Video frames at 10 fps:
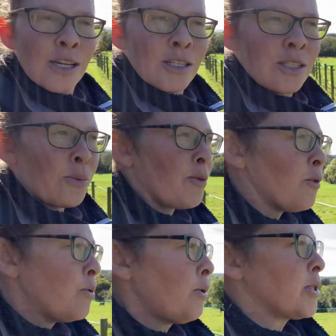So we've
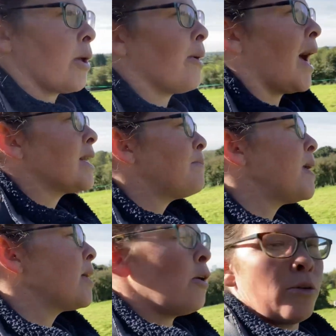also had a
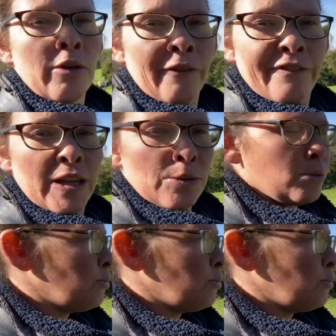big old field